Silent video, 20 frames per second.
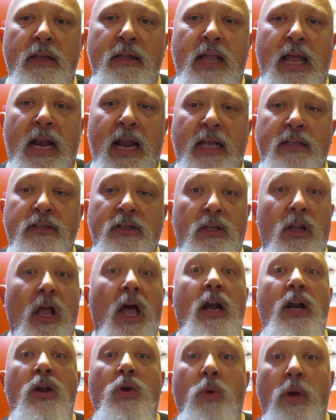has a
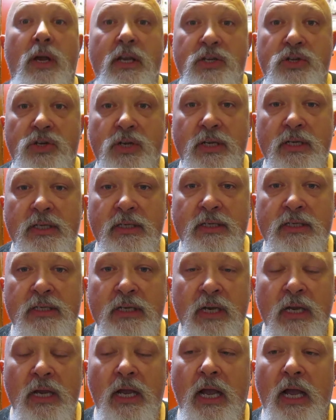lot of questions
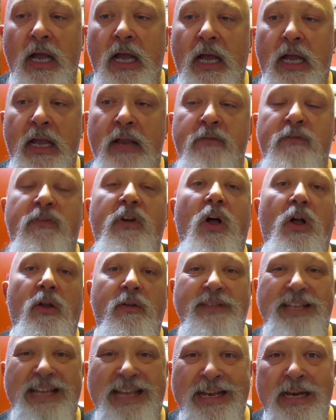
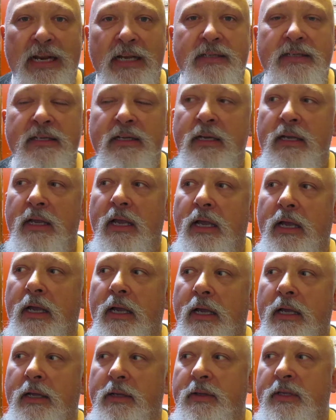involved in it.
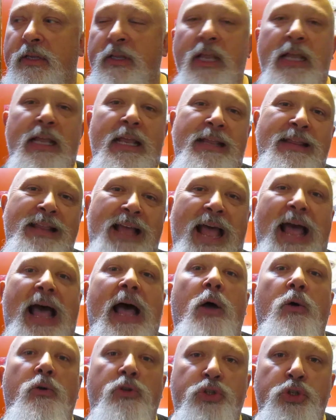In the
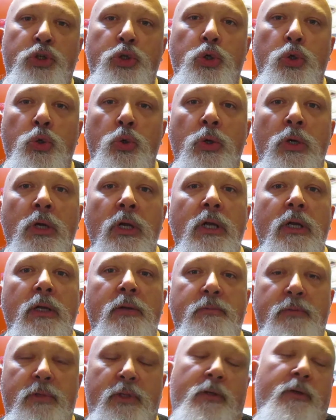how-to
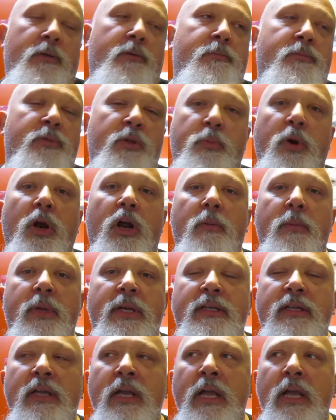department.